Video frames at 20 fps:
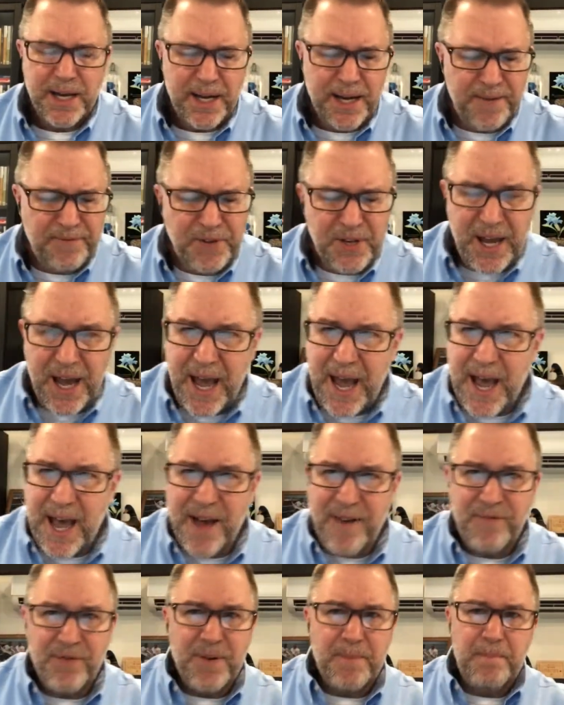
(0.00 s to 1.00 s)
If you
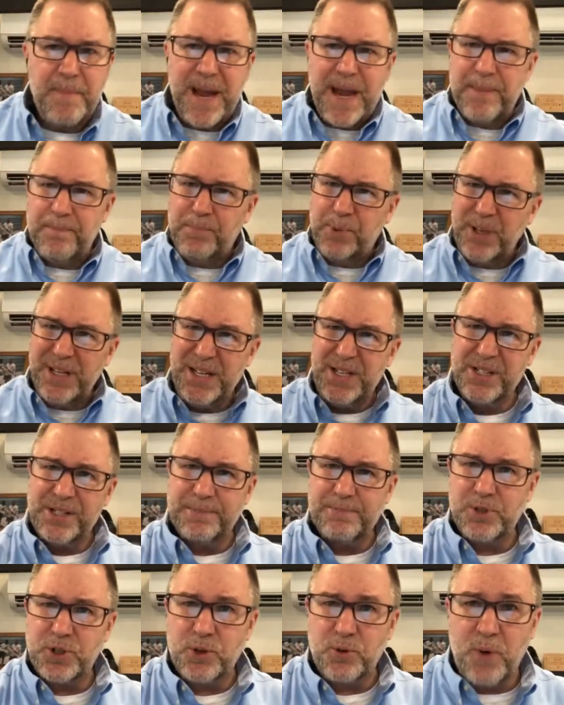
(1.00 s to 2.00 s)
have, please
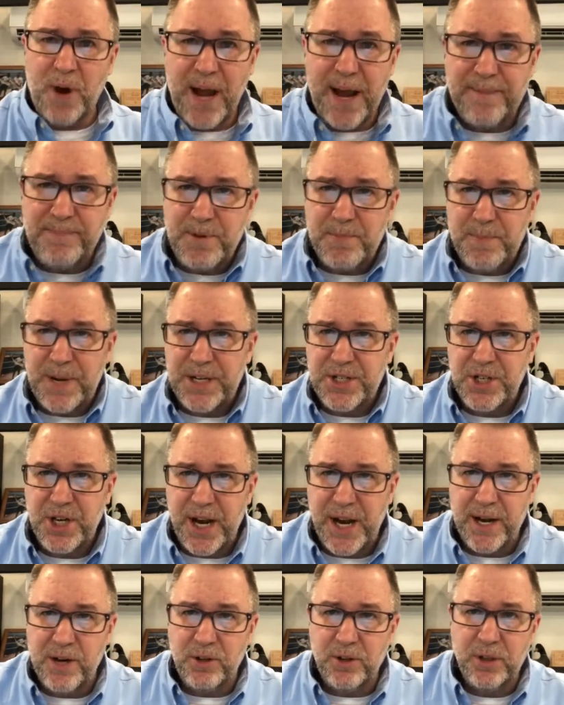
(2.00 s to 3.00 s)
subscribe to my
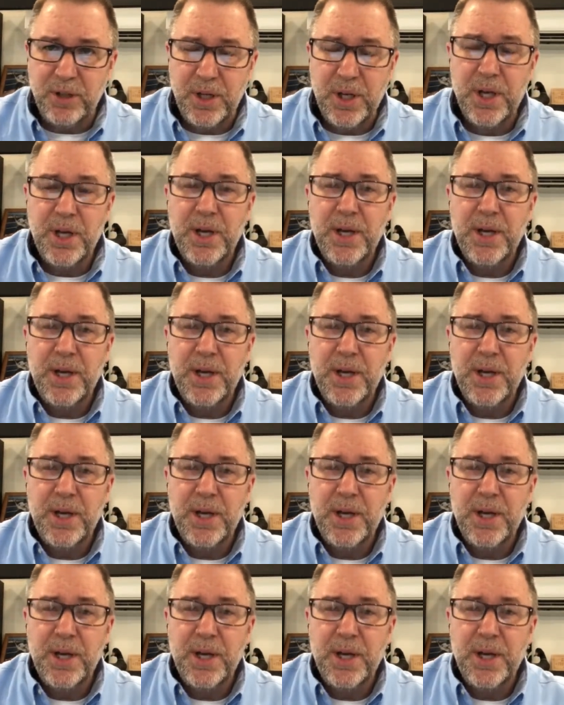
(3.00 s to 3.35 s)
channel.